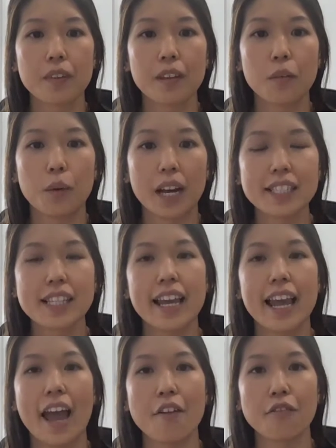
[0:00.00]
when I say
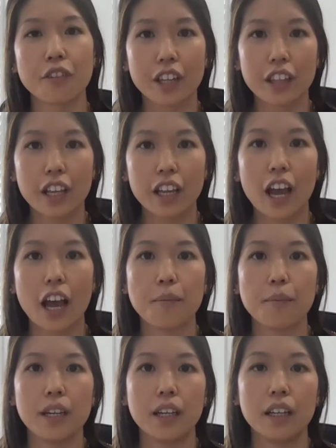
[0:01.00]
everything, I
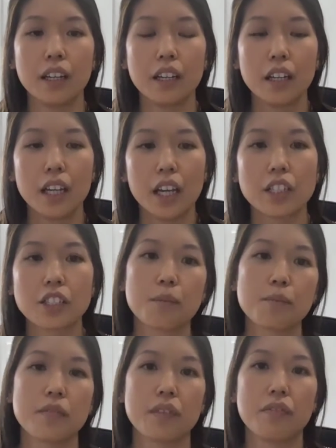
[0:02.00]
mean in terms
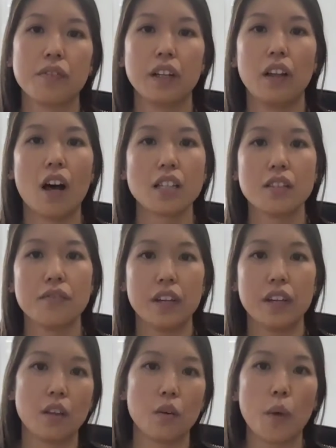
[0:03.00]
of the philosophy
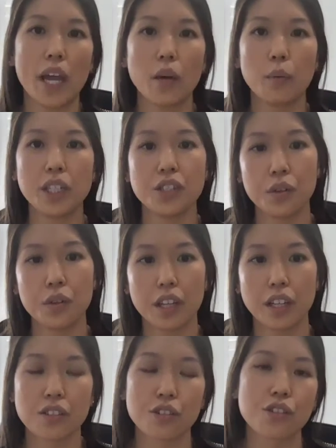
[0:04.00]
and the way we do
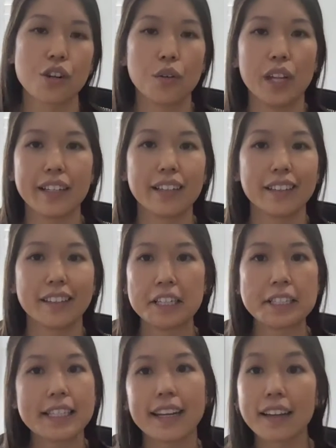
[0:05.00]
things. There's no like
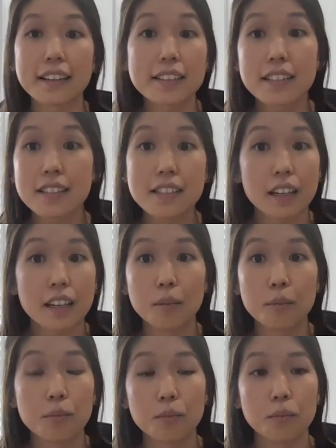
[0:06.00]
ticket
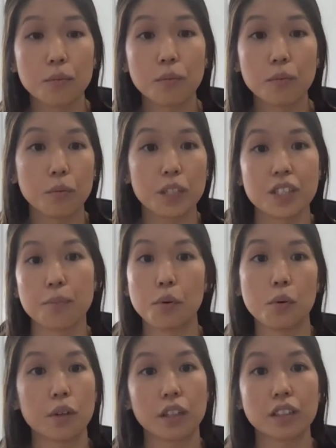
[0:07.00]
system with
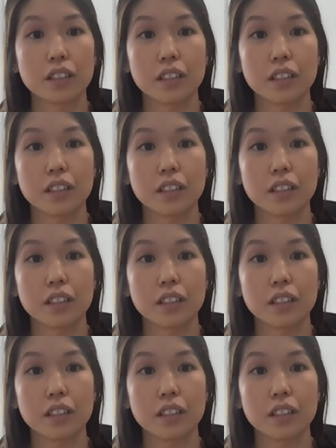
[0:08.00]
support.